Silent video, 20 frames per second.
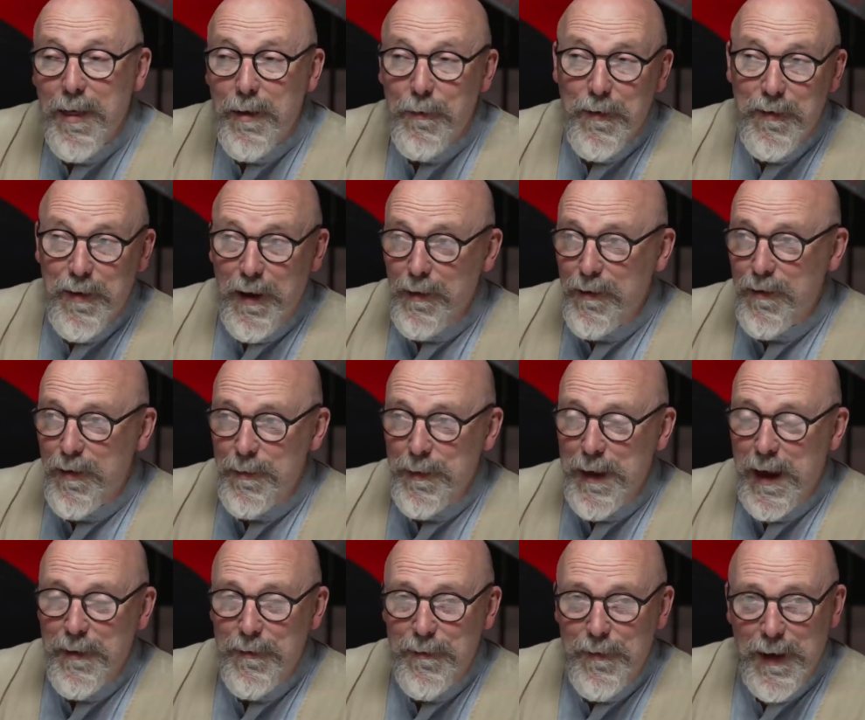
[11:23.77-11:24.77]
The results from
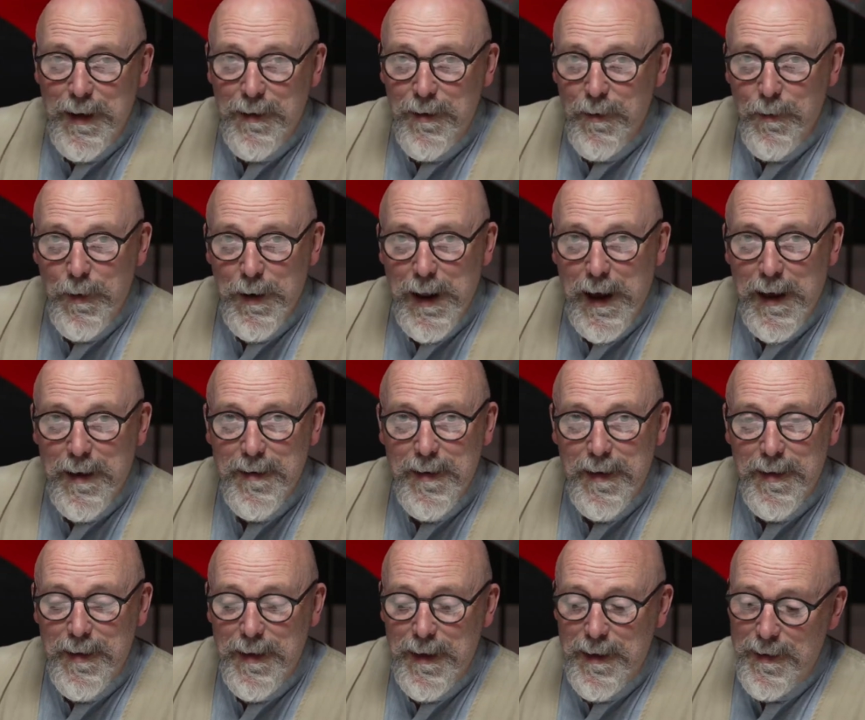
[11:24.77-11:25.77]
the
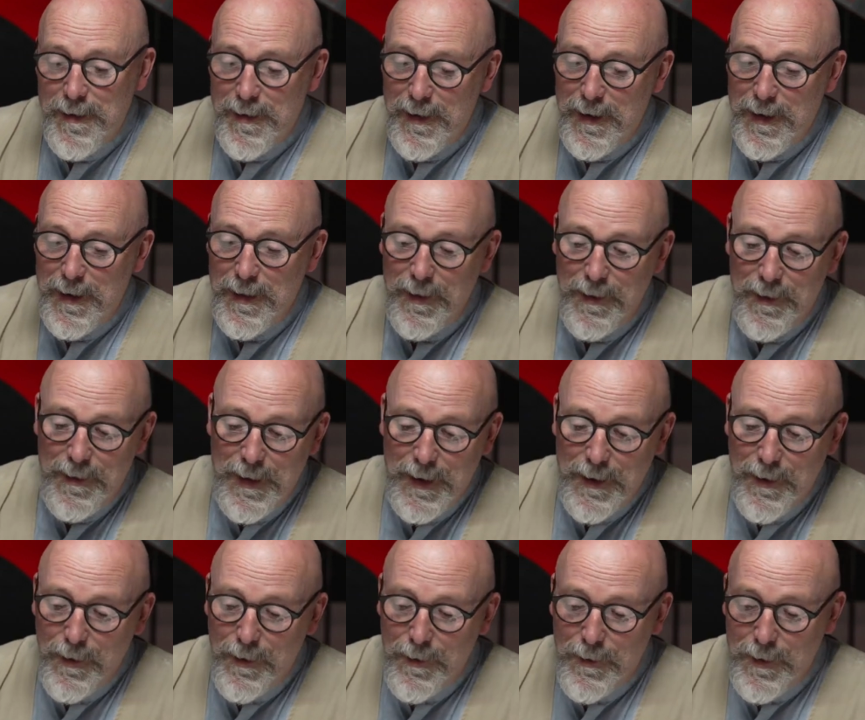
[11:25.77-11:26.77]
F801s and this little
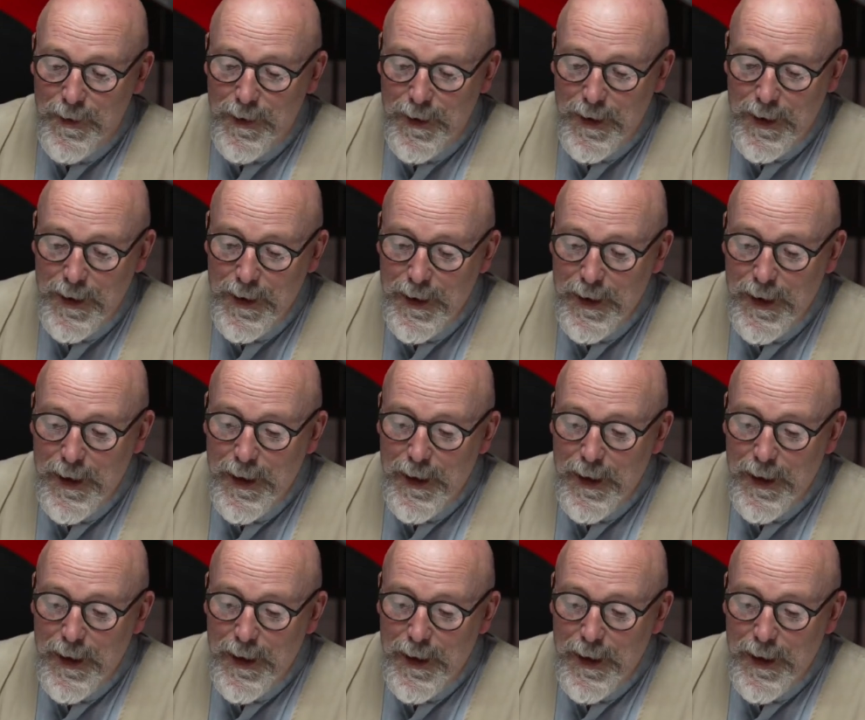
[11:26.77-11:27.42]
Nikon